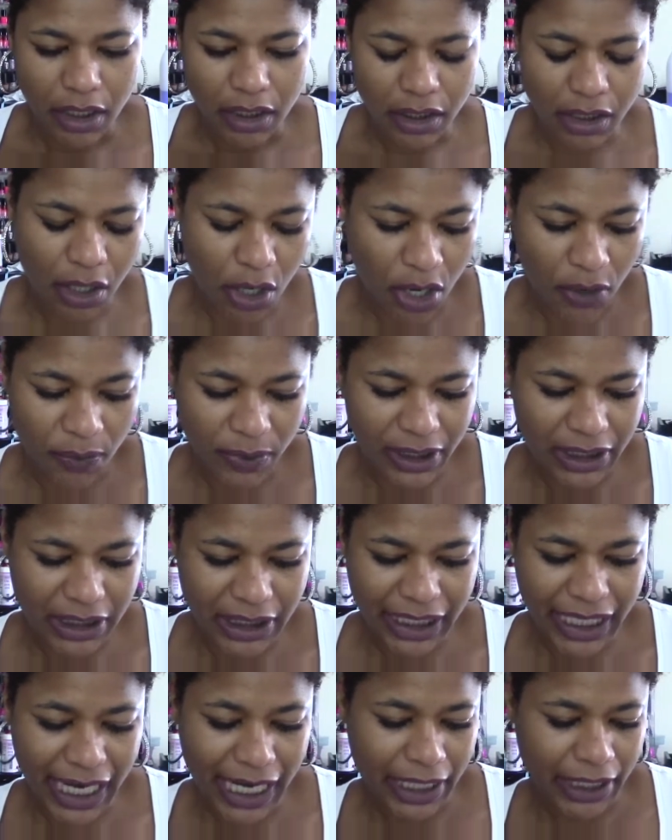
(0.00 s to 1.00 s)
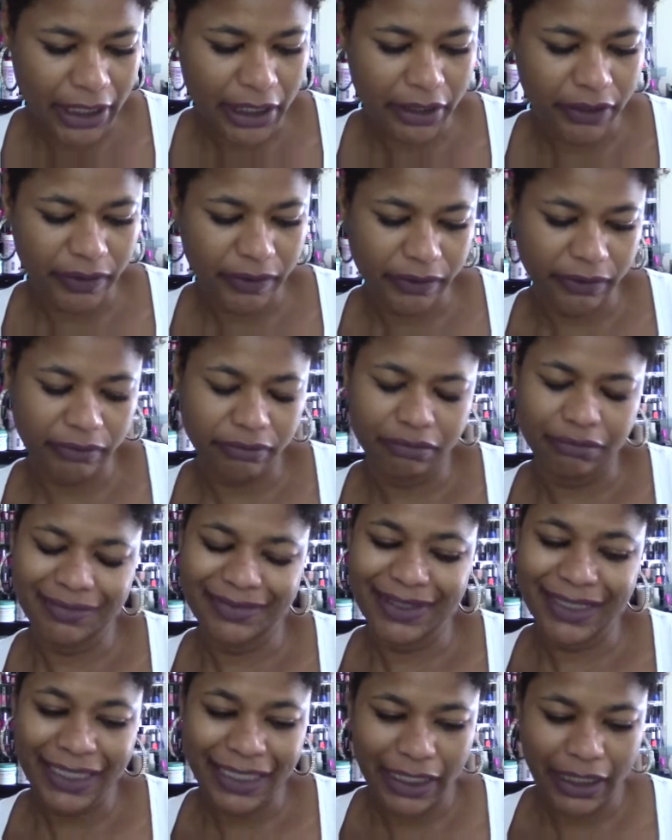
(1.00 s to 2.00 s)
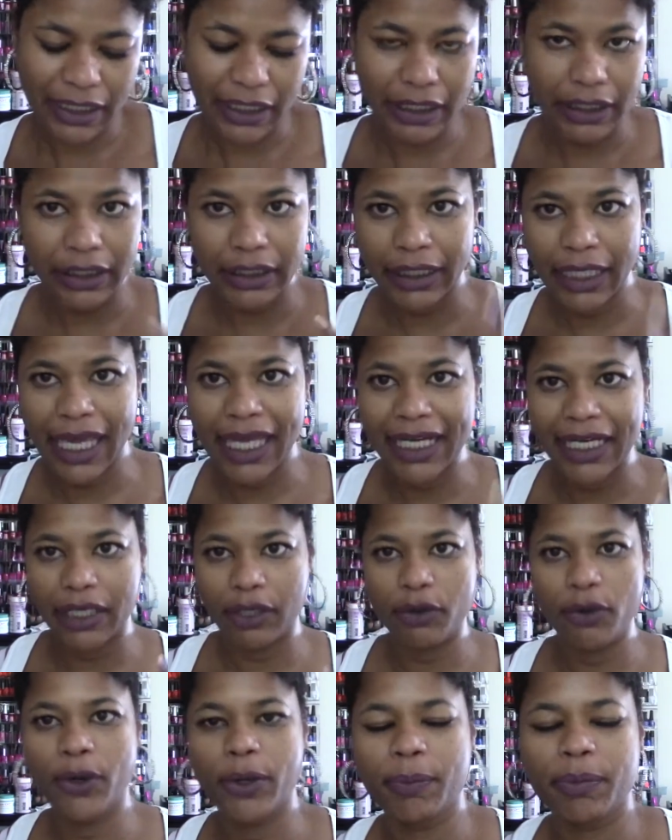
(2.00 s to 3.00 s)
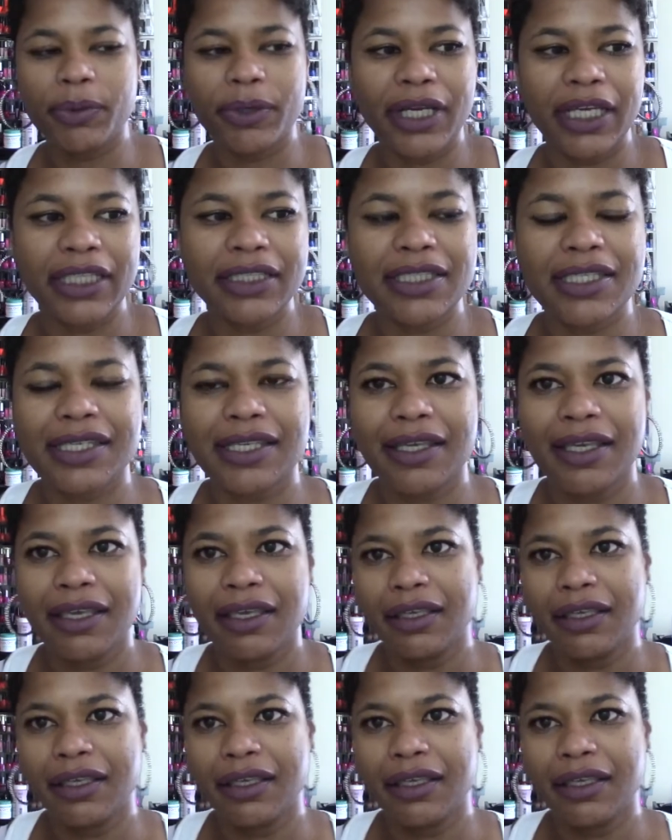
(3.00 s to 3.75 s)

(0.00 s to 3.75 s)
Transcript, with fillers: So I wanted to kind of kind of incorporate